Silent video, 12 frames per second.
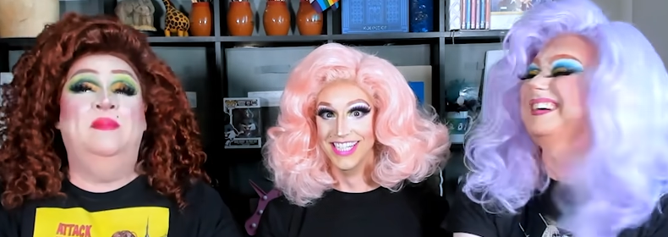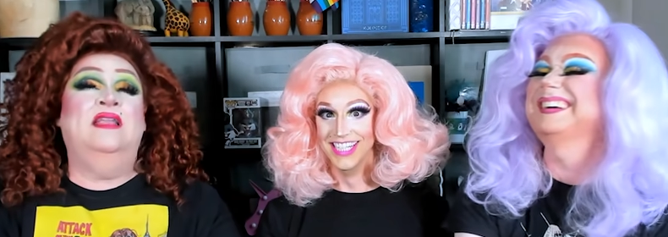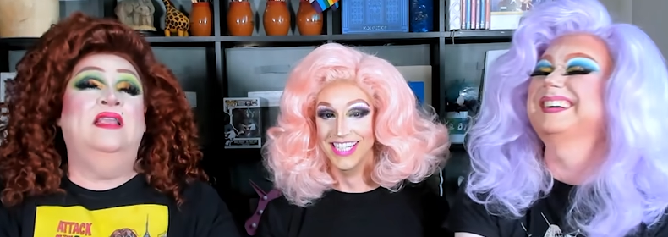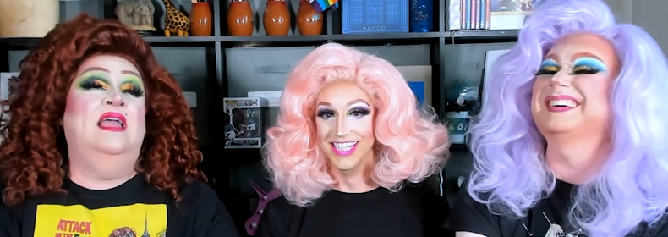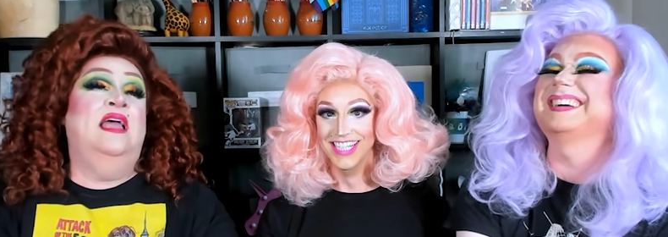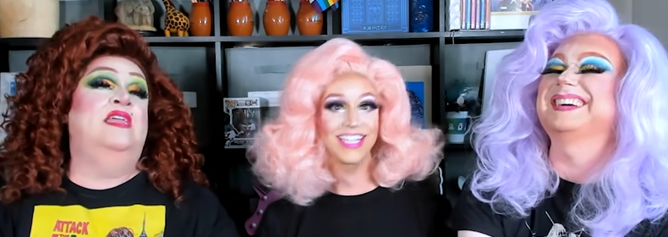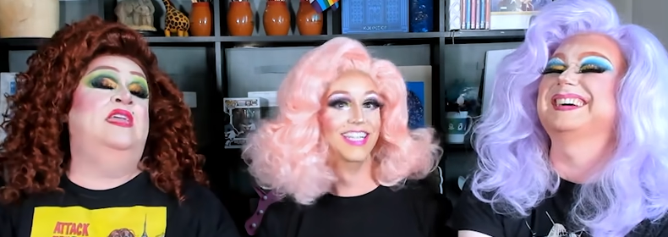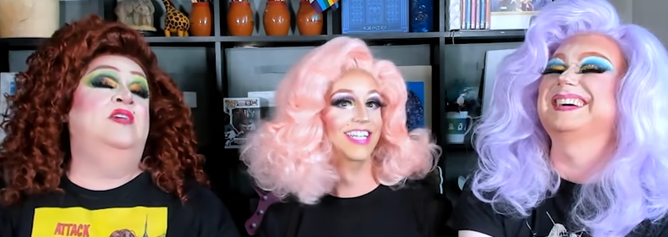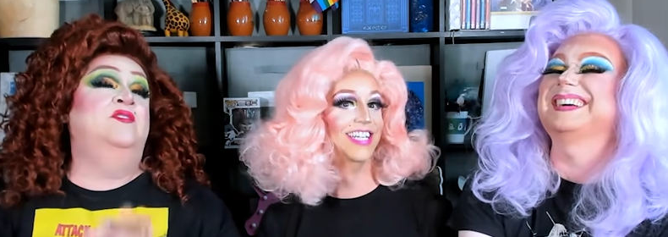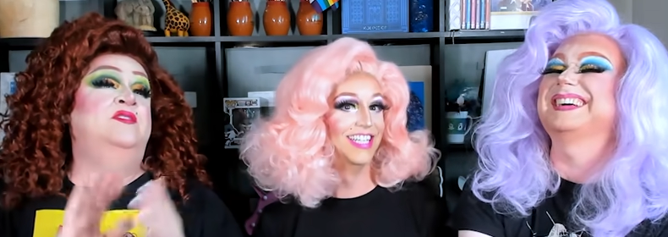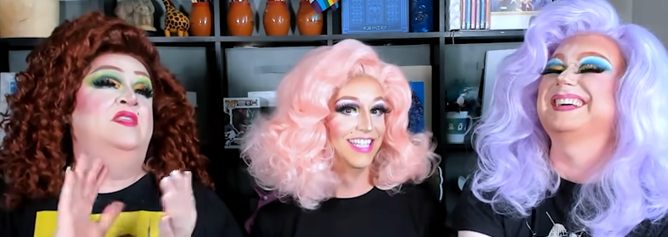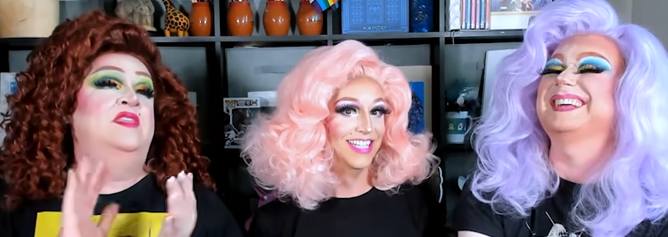Speaker 1: but
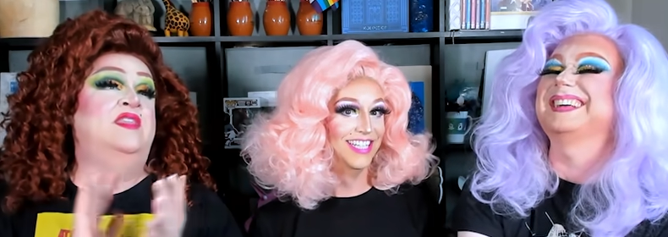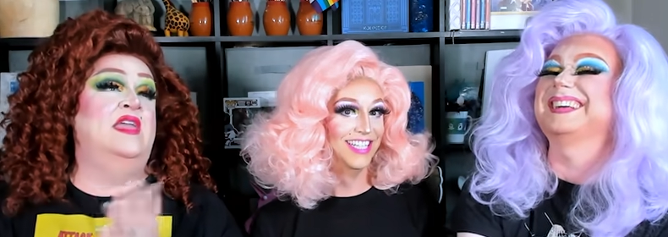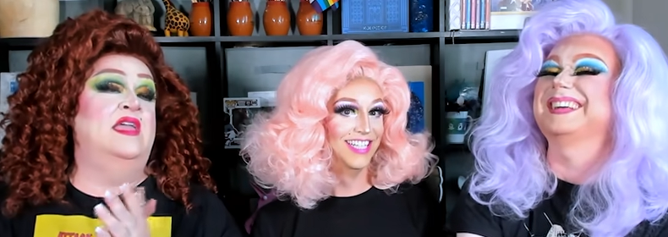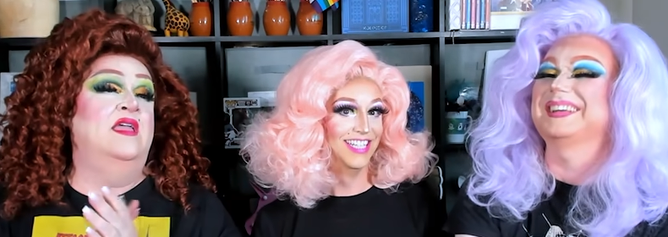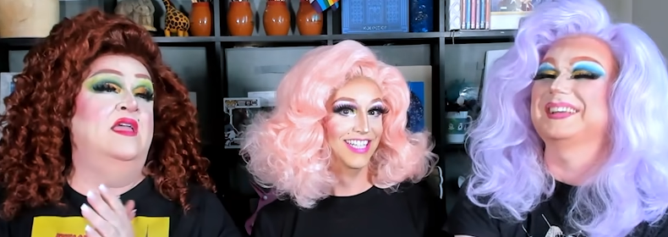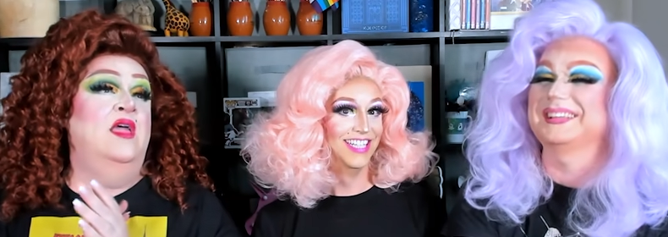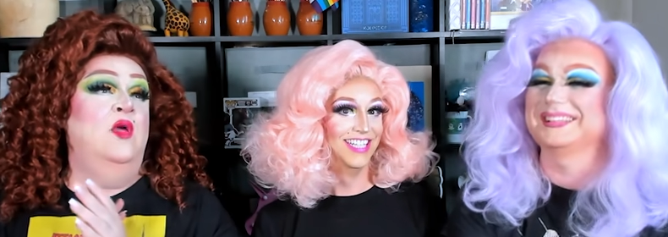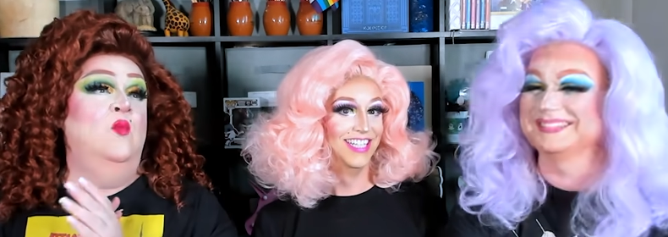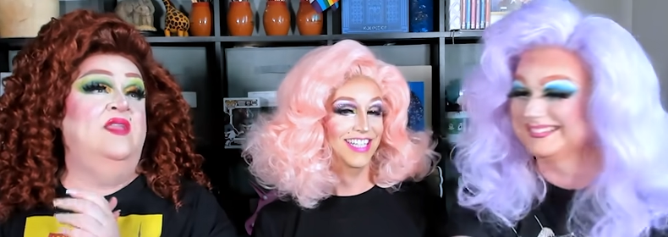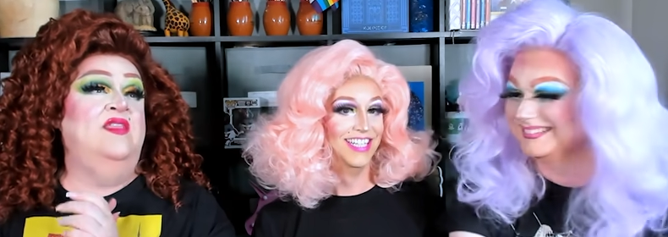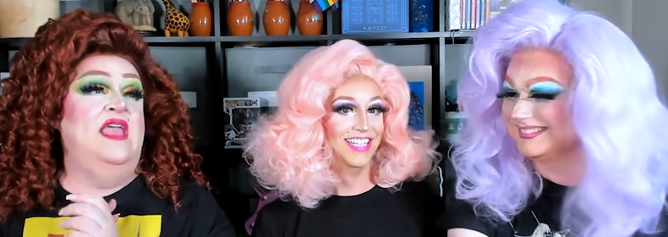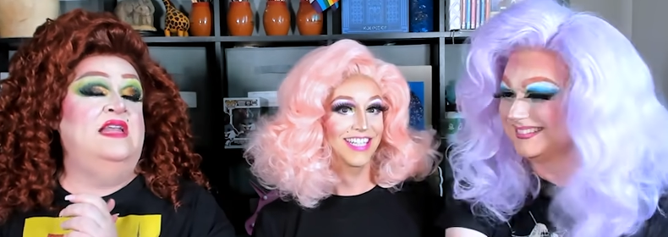here's the thing:
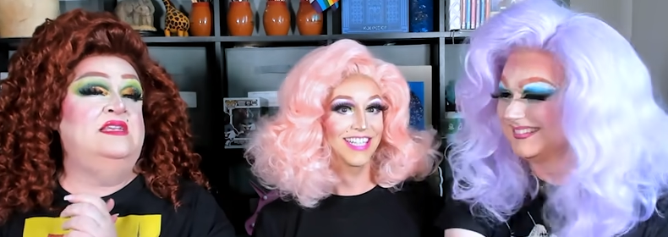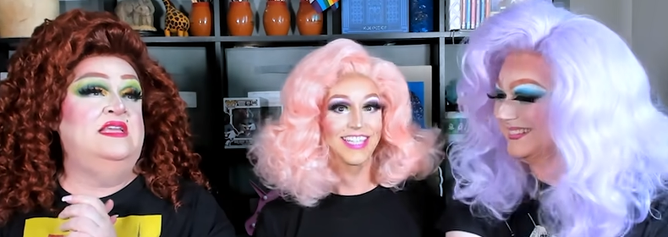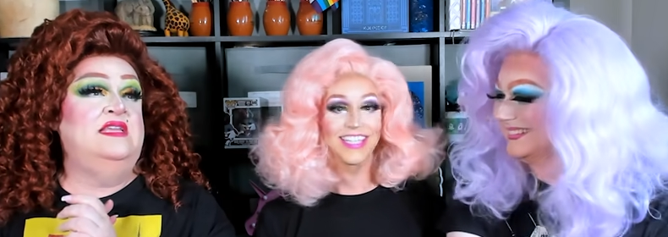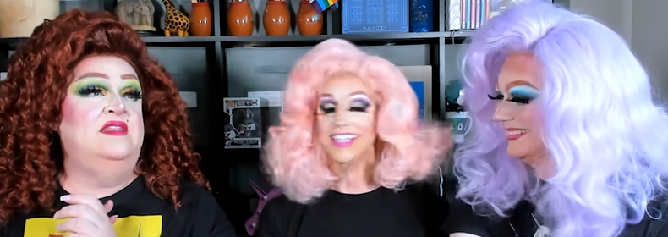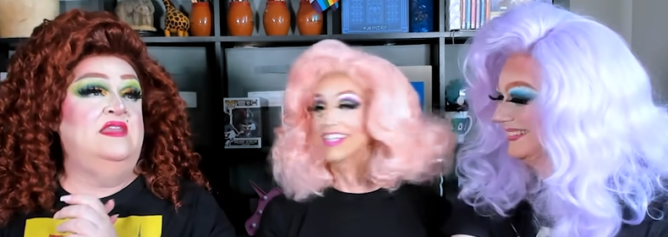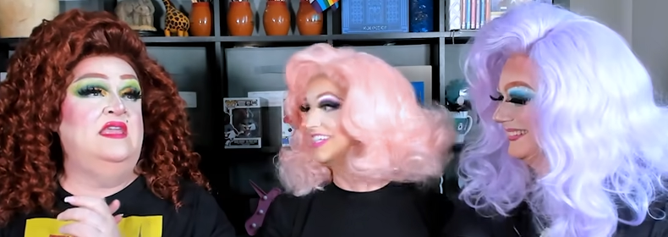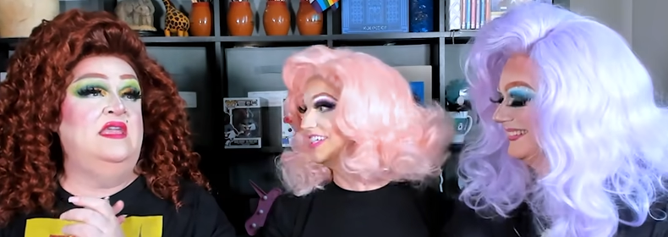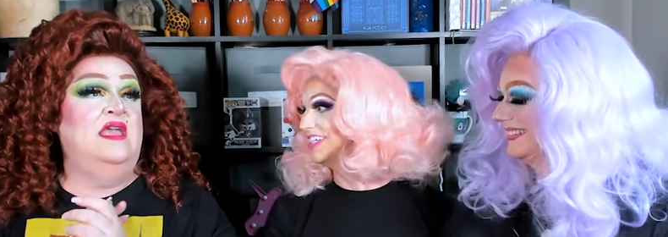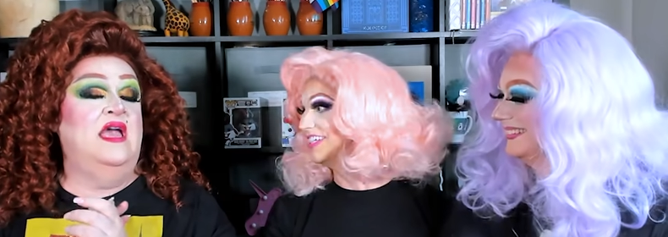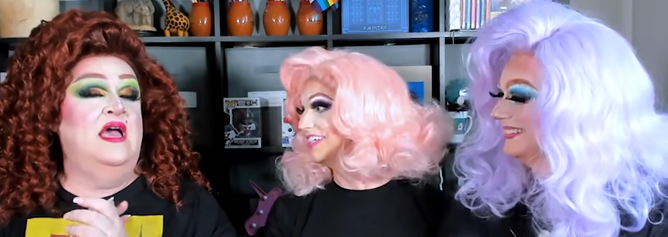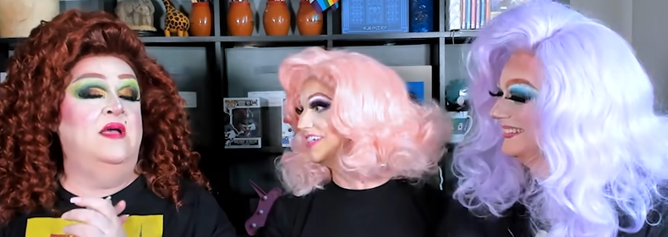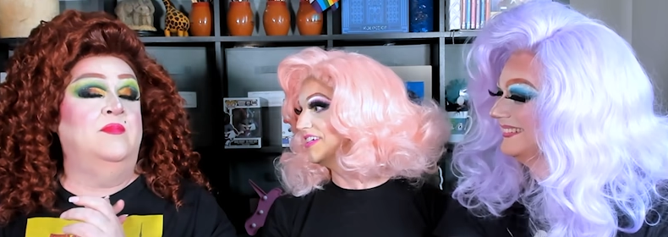when they did the
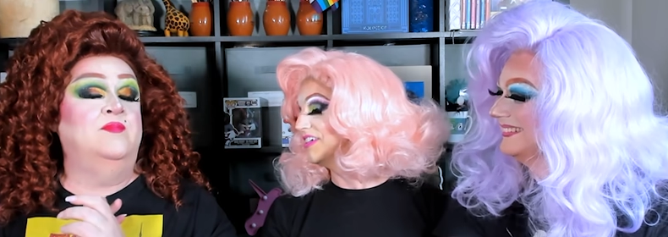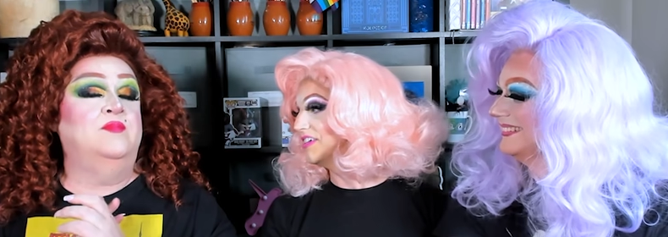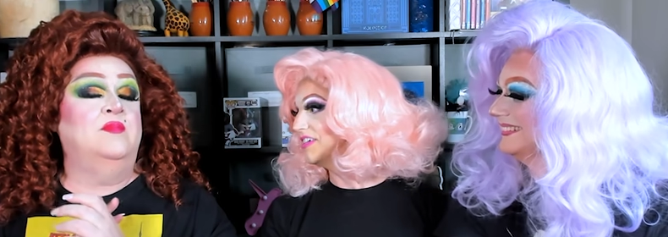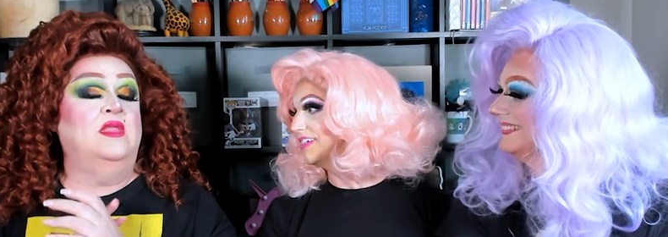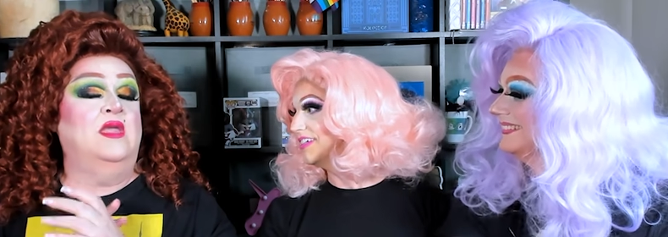um,